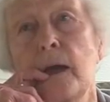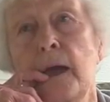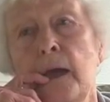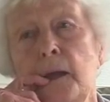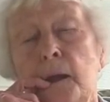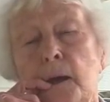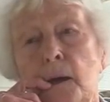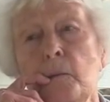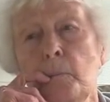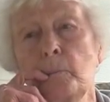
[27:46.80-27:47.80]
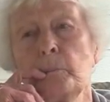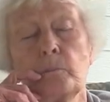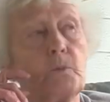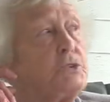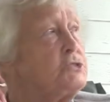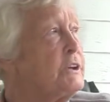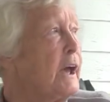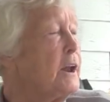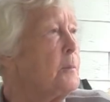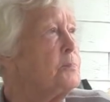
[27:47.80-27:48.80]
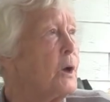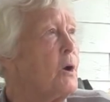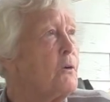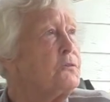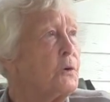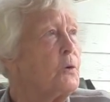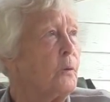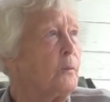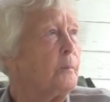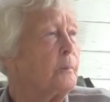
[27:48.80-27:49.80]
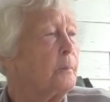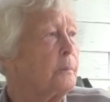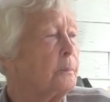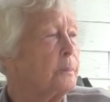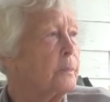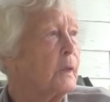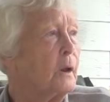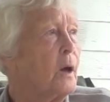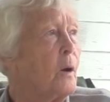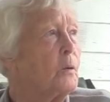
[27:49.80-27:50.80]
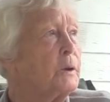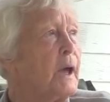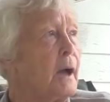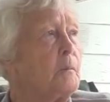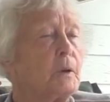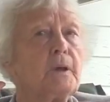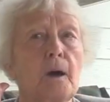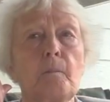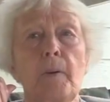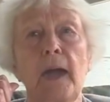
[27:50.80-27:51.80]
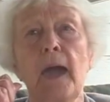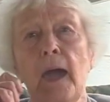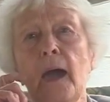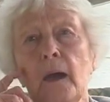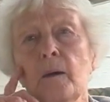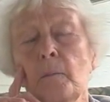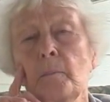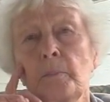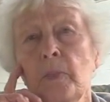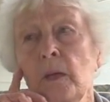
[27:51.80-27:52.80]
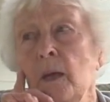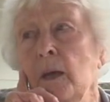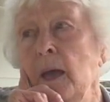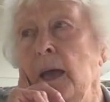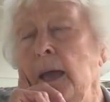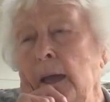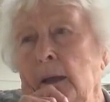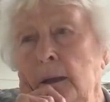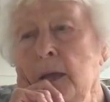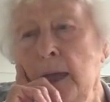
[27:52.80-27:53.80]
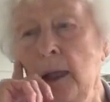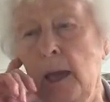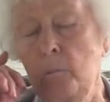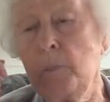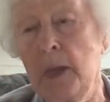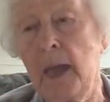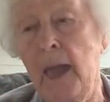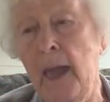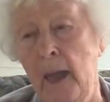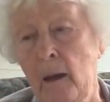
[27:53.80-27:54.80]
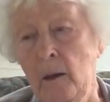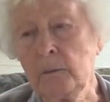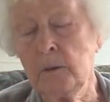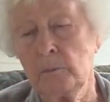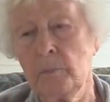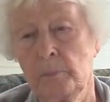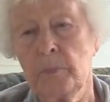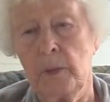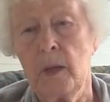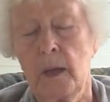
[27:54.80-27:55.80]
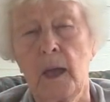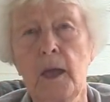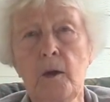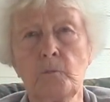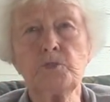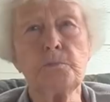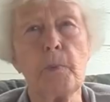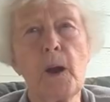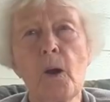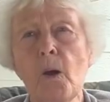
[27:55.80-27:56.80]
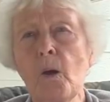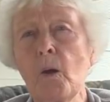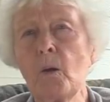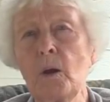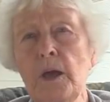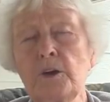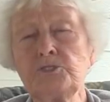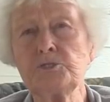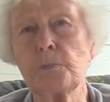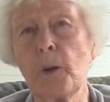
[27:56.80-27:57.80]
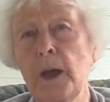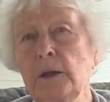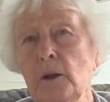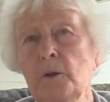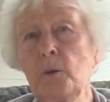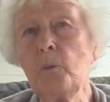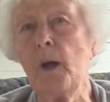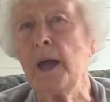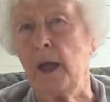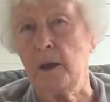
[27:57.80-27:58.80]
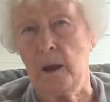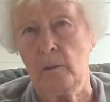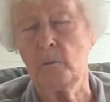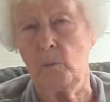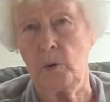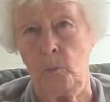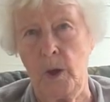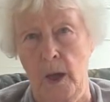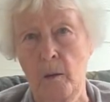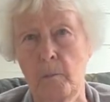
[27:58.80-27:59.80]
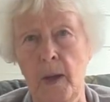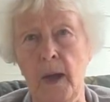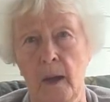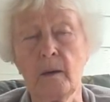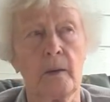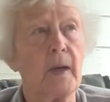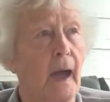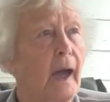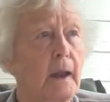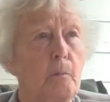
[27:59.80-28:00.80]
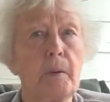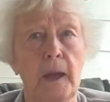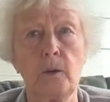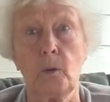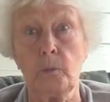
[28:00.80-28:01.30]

And we stayed up there for a long time and come back. And he let me out. And it was barely a sprinkling of rain when we got back. I didn't pay no